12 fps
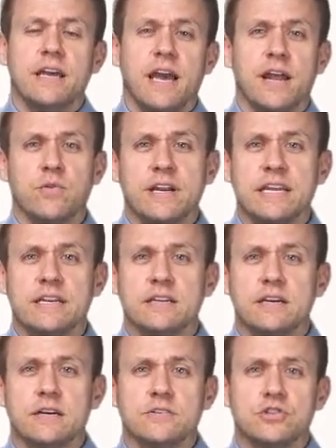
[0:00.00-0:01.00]
and
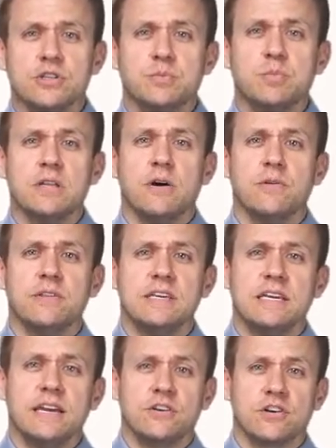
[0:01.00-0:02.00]
running just below
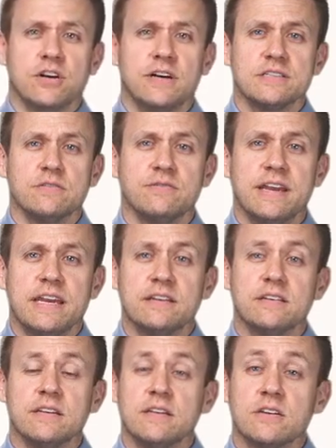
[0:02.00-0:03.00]
the intercostal
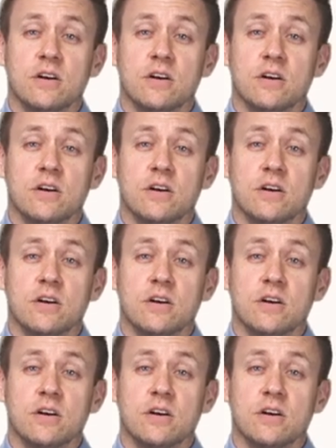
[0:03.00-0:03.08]
vein